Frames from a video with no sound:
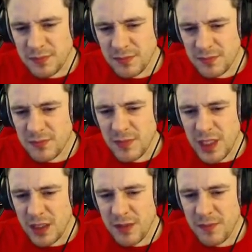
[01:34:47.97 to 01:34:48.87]

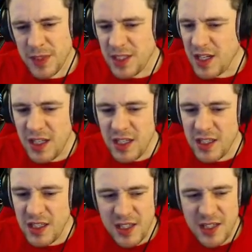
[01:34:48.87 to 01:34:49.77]
yeah, and it
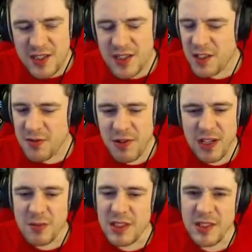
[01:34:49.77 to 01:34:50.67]
is an
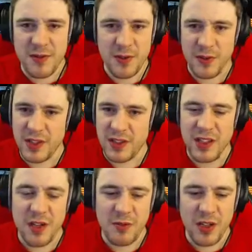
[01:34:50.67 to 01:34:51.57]
incredibly difficult thing to
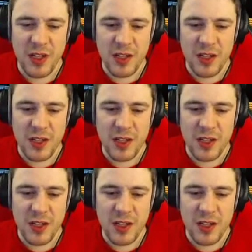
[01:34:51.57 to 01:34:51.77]
get right.